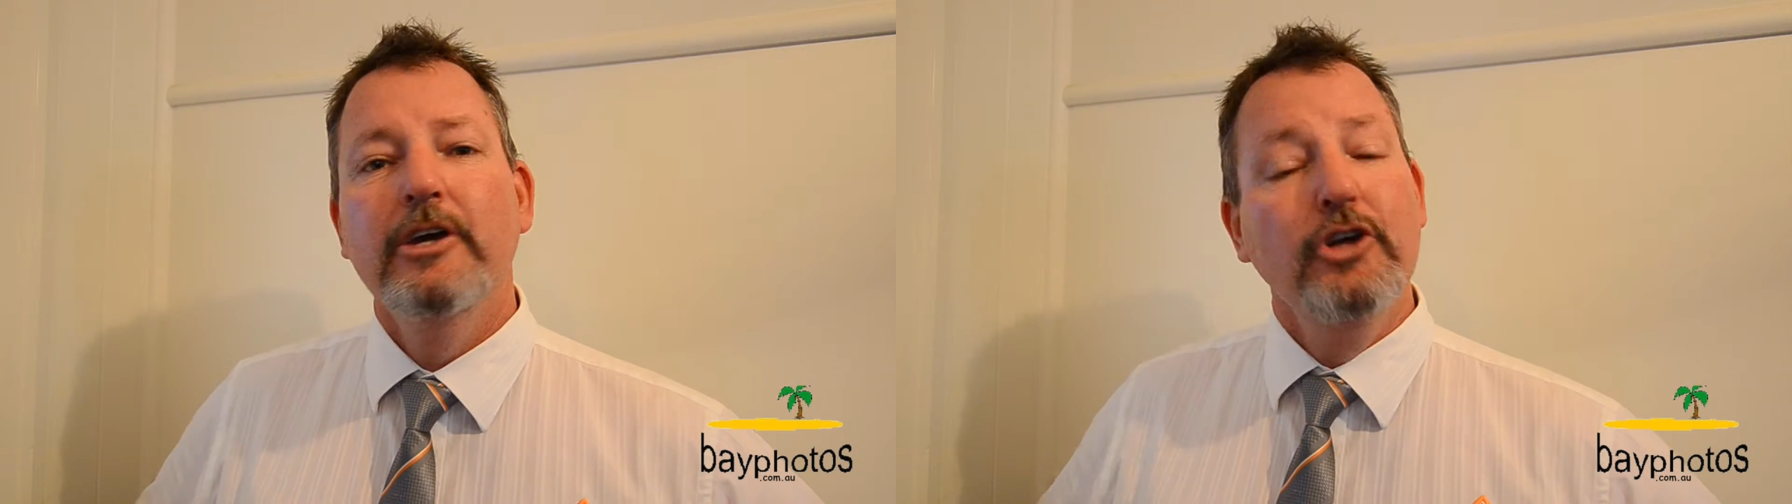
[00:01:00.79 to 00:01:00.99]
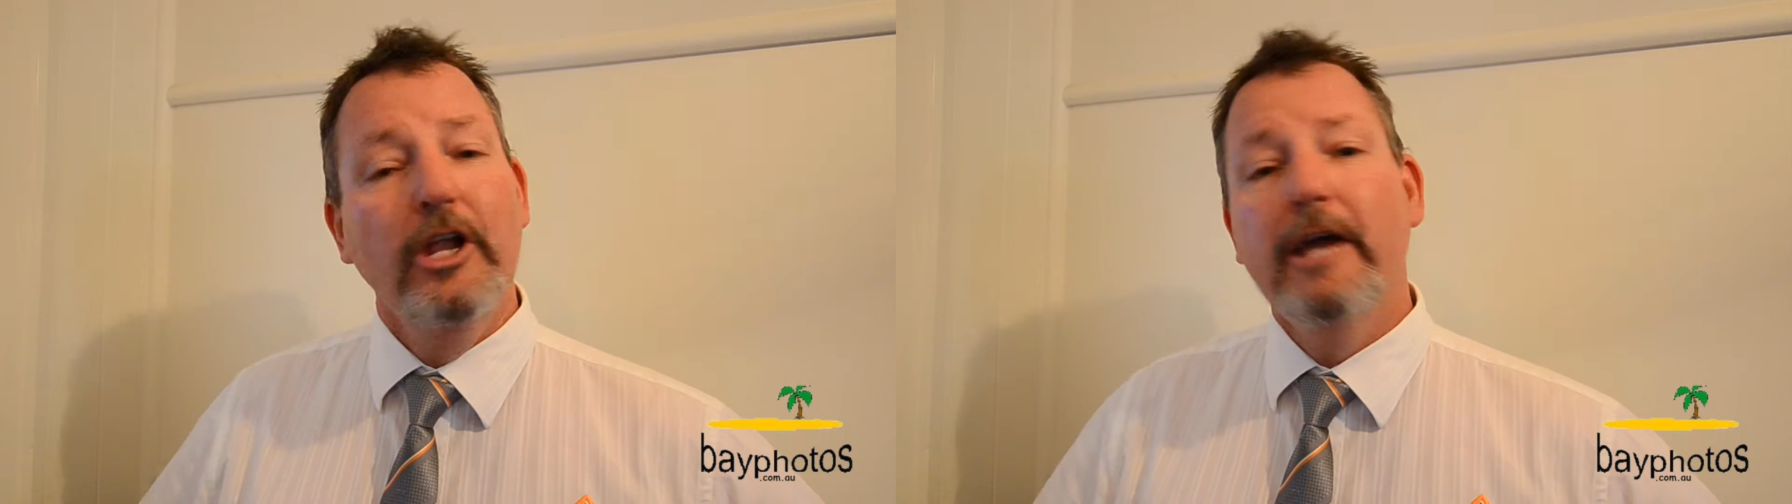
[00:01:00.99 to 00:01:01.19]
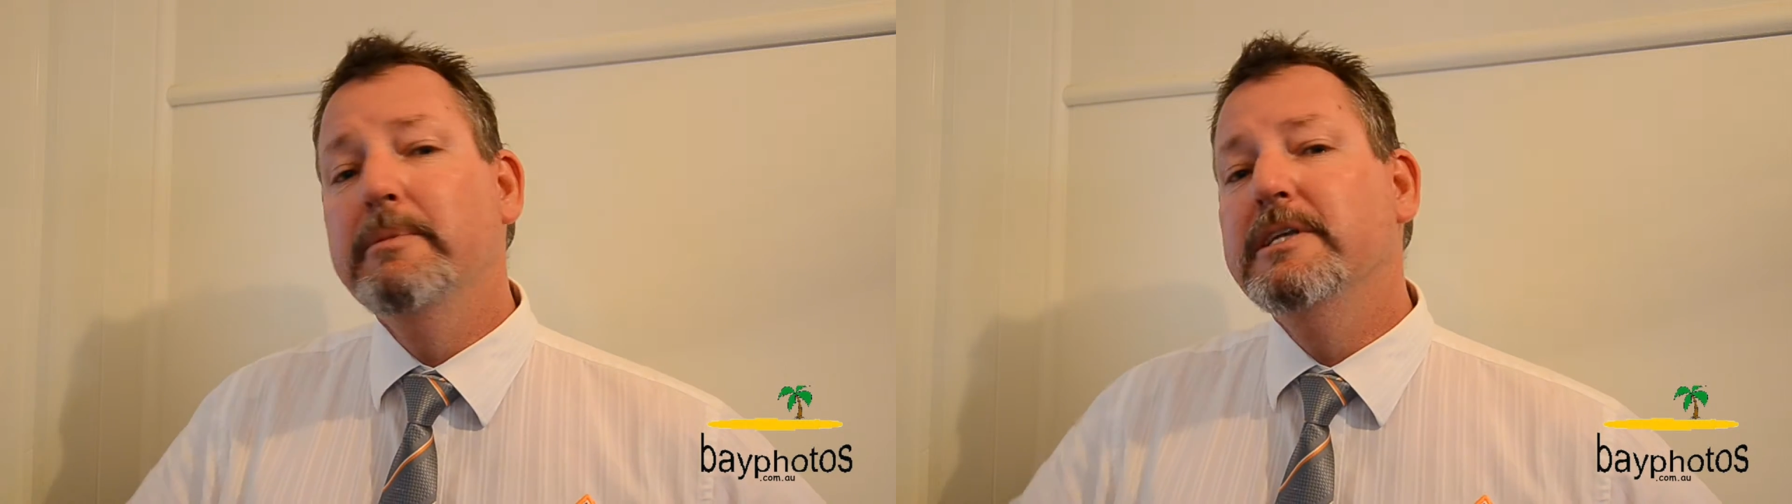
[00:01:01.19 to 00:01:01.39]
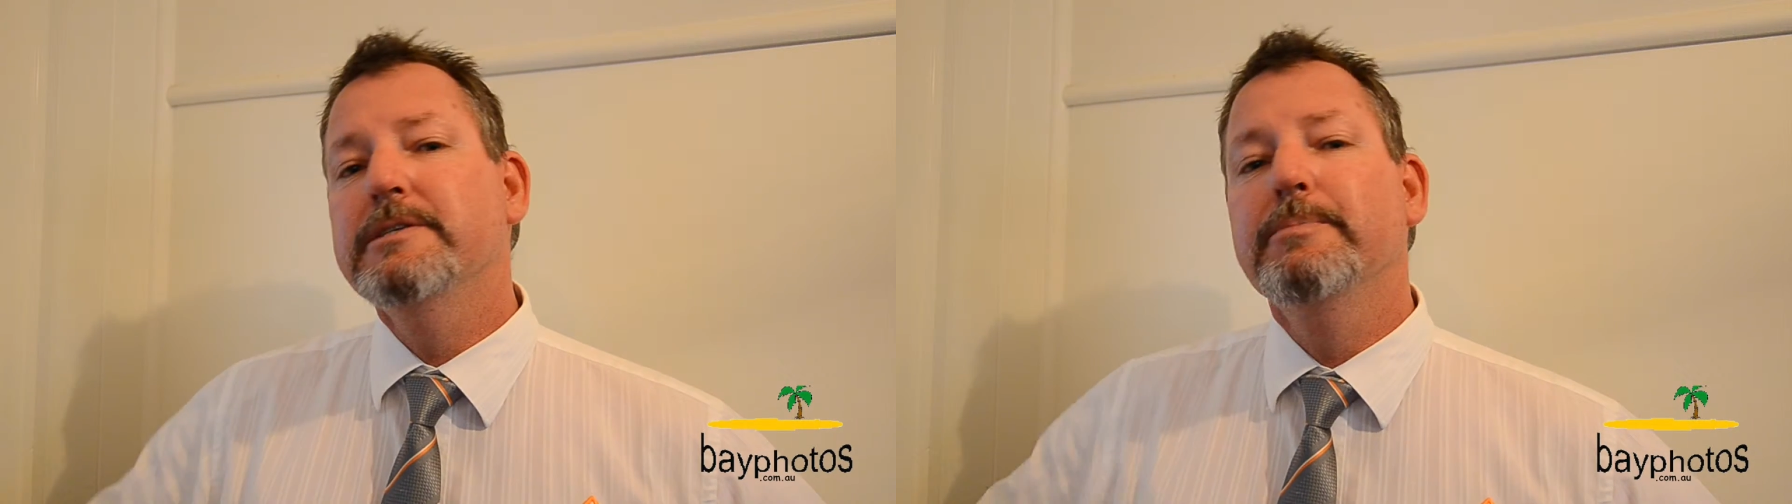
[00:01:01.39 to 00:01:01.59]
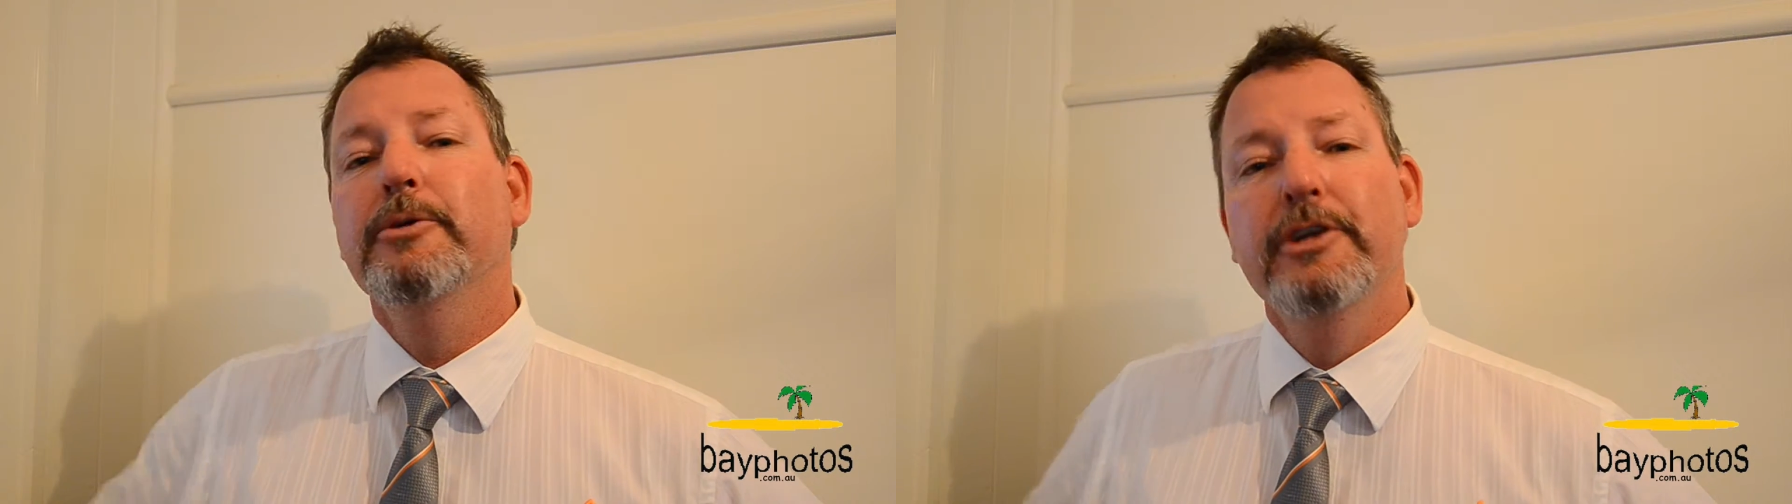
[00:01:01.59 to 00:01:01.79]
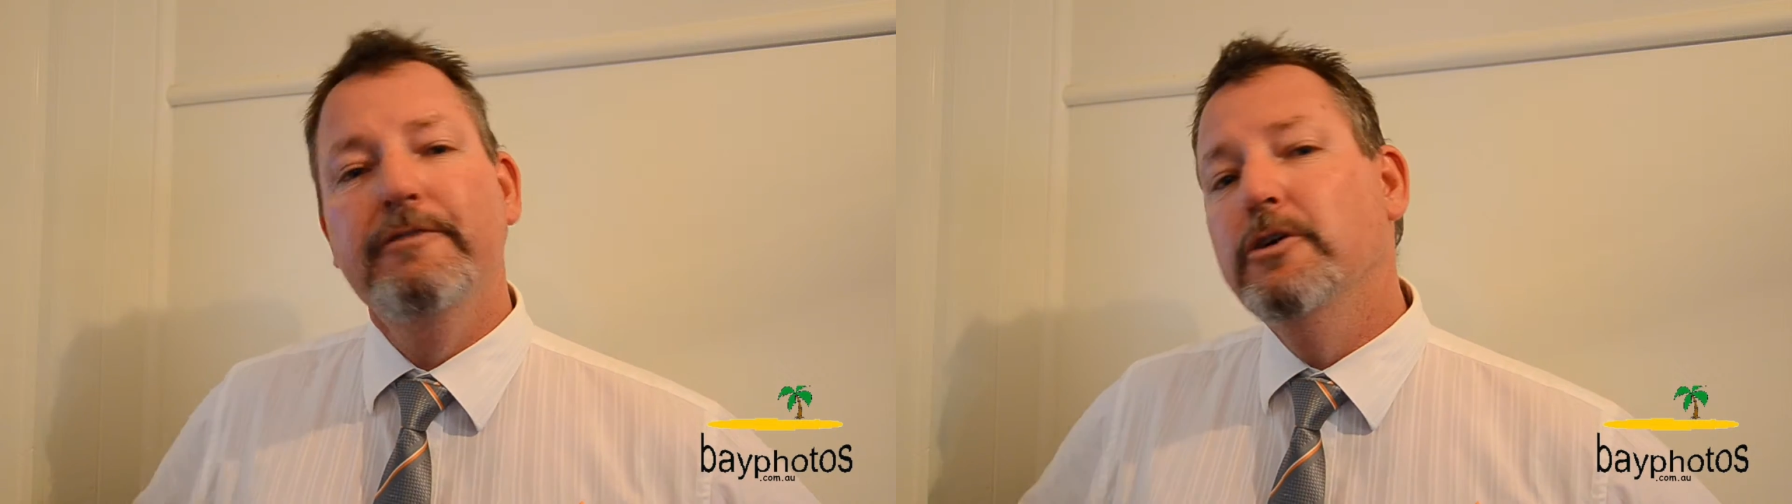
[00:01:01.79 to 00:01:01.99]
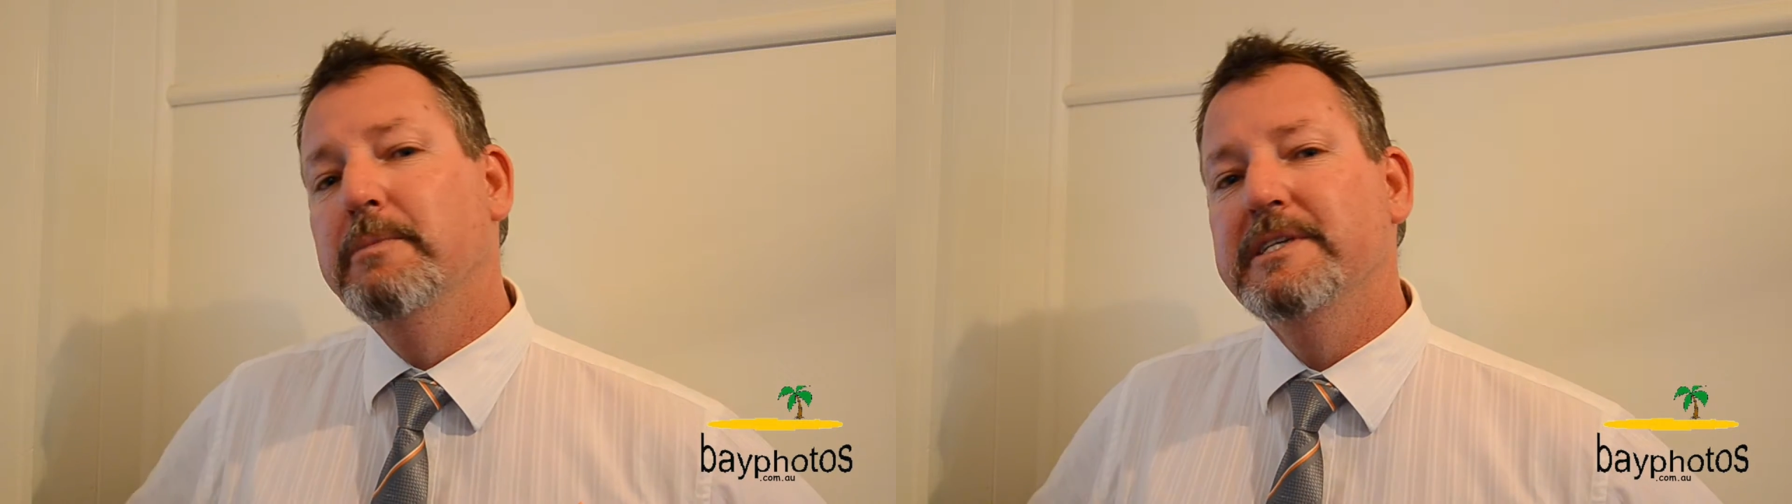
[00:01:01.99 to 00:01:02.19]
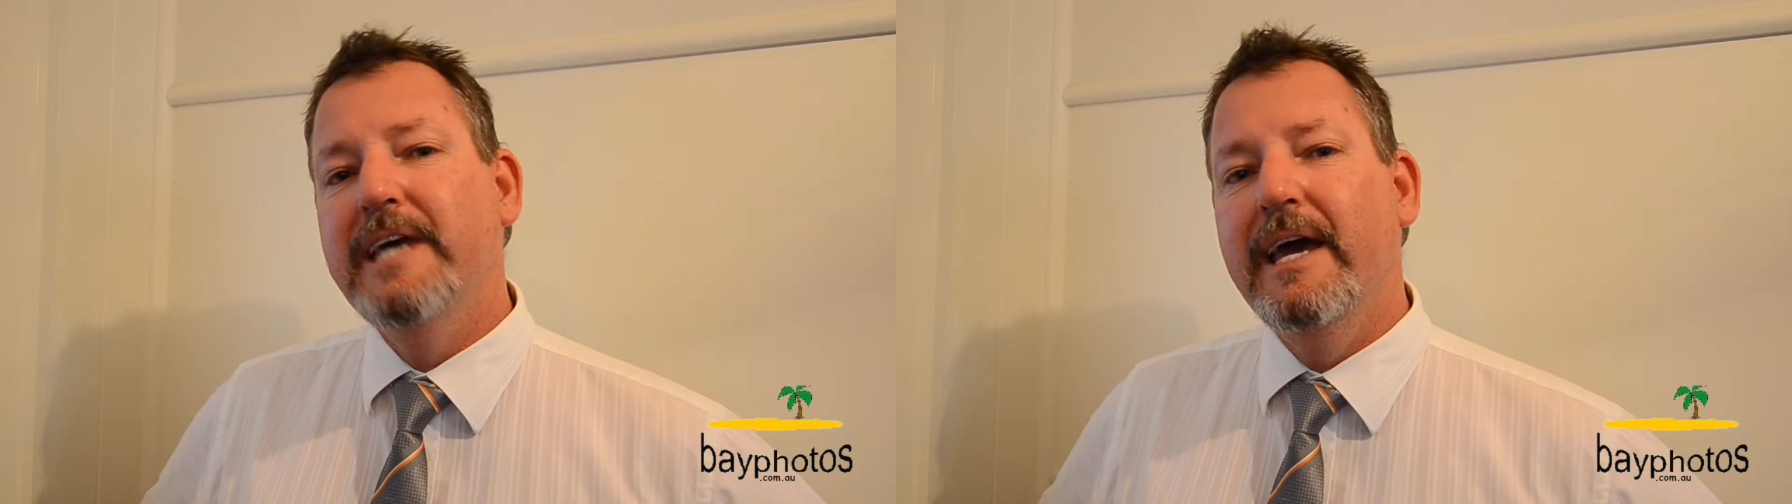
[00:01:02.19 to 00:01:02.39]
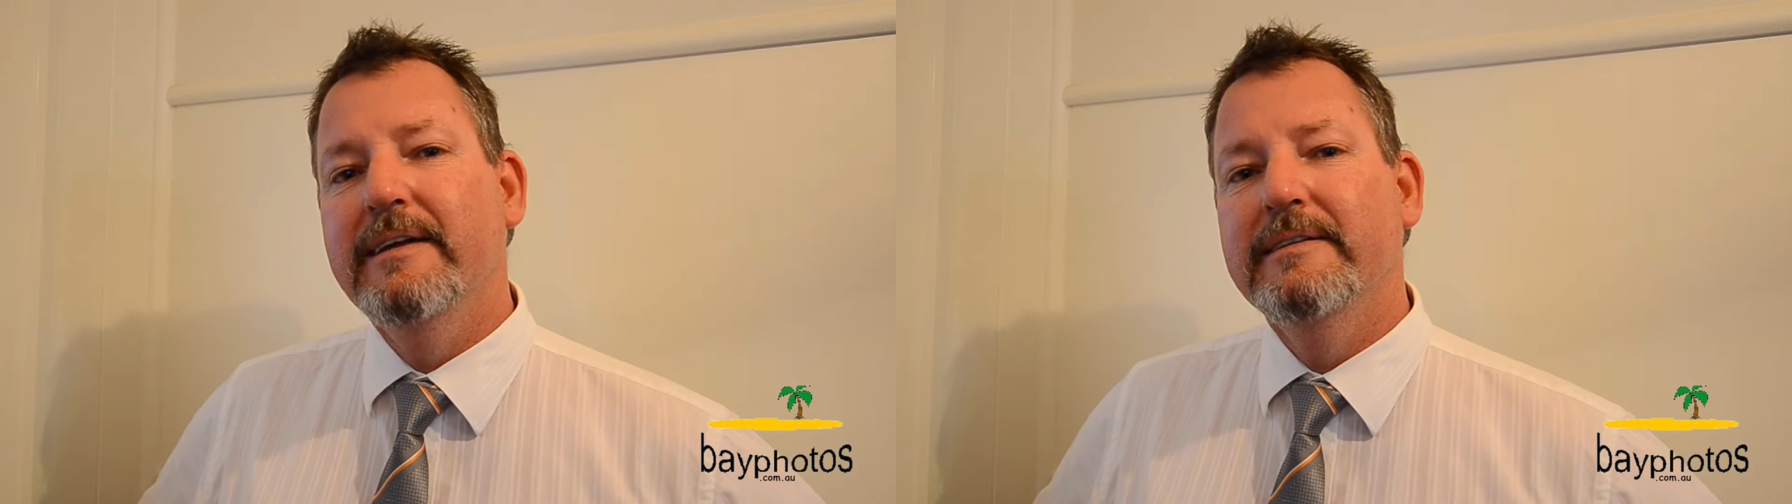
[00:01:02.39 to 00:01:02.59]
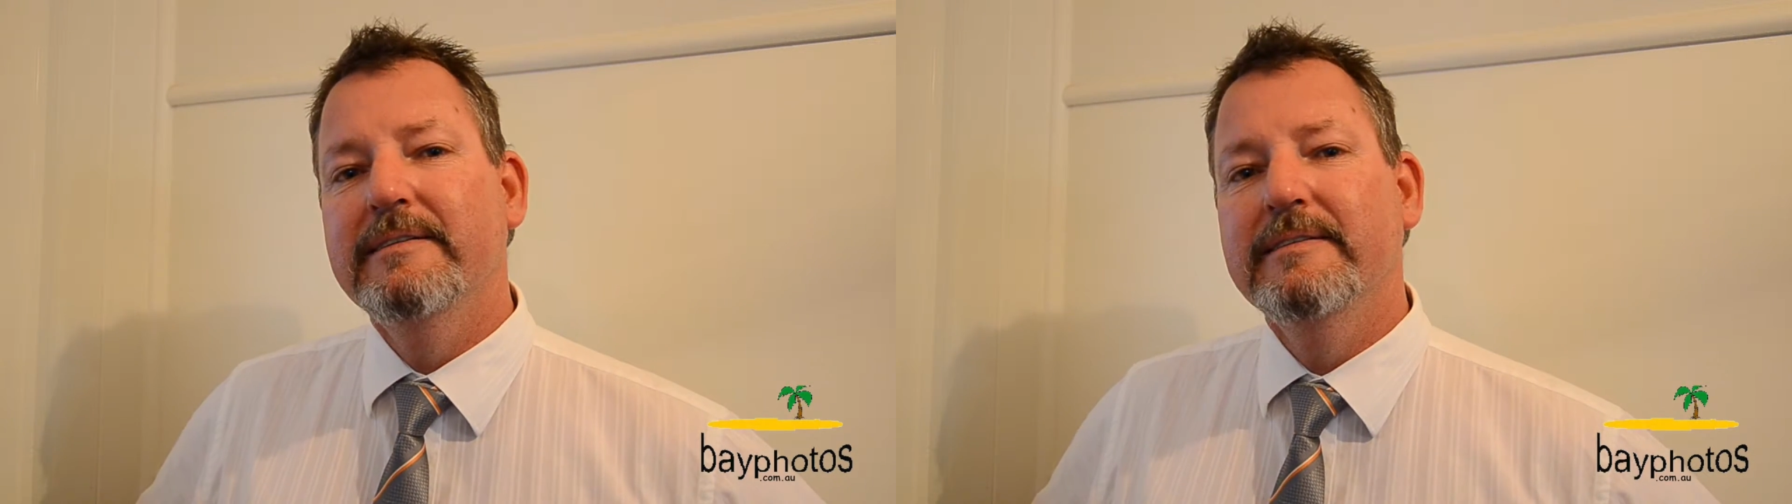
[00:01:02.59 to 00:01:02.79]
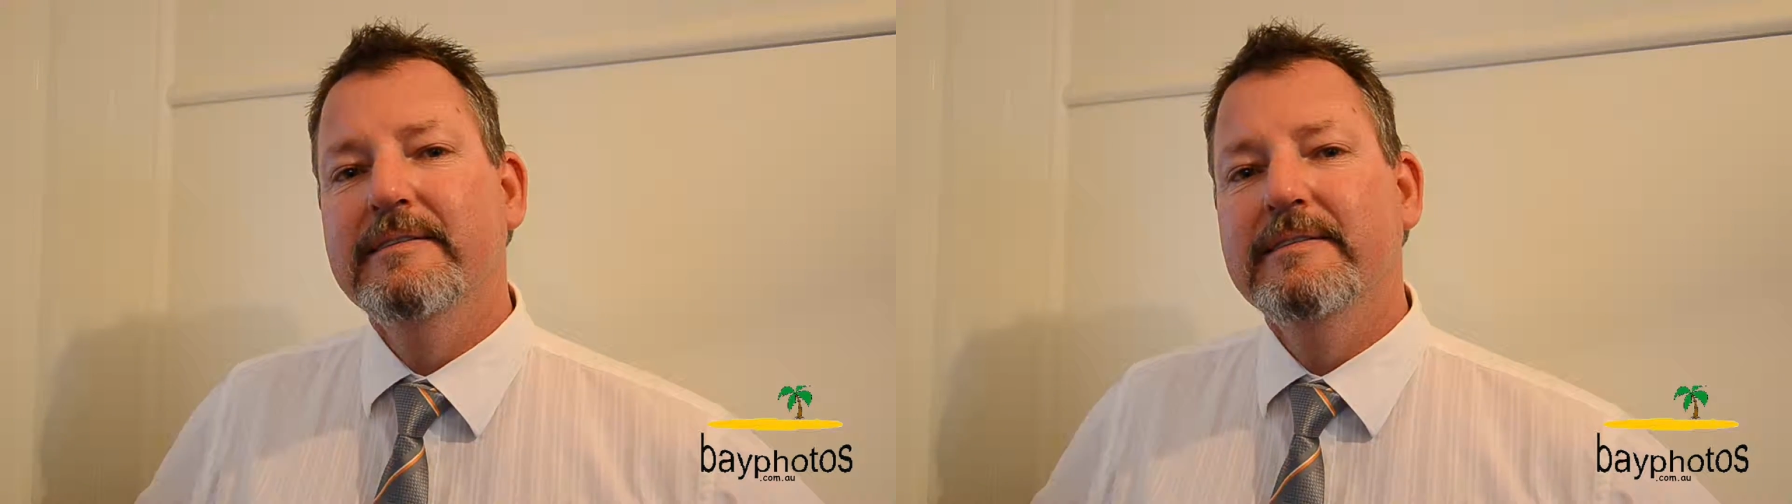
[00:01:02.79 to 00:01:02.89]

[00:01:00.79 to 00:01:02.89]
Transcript: You'll only be disappointed if you miss out.